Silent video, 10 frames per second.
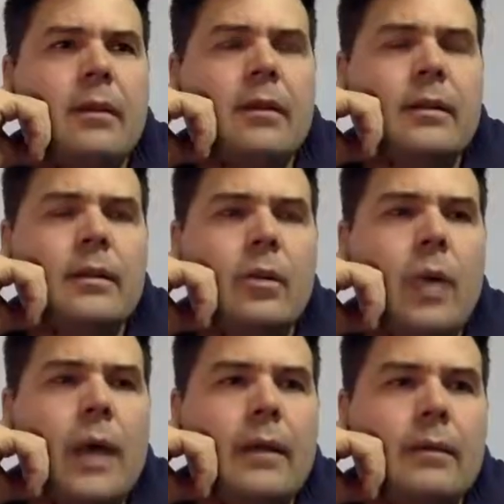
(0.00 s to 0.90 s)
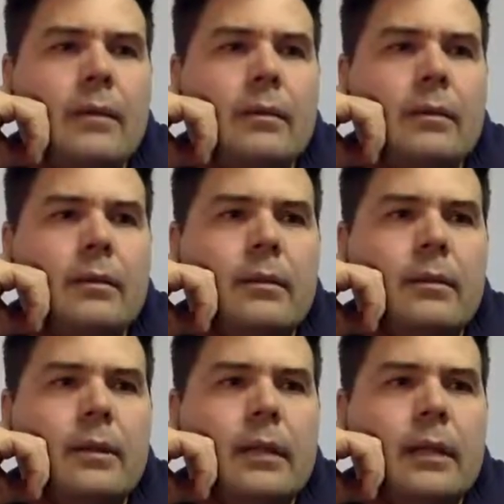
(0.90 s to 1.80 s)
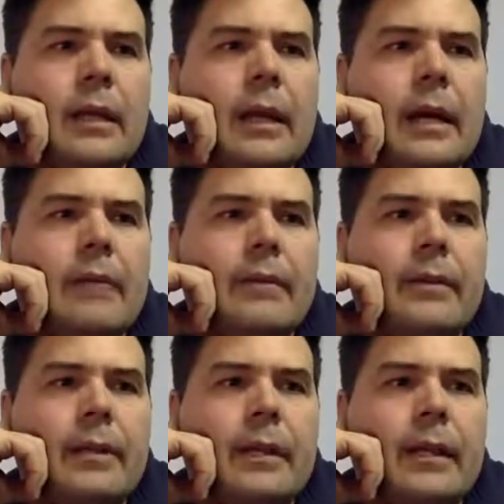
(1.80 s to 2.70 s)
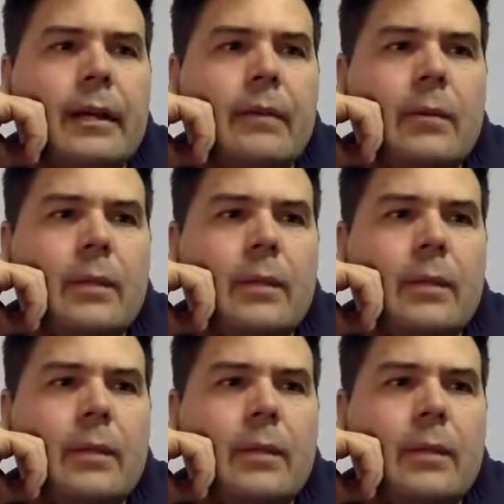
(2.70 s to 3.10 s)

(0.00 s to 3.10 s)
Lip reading: I didn't really have a real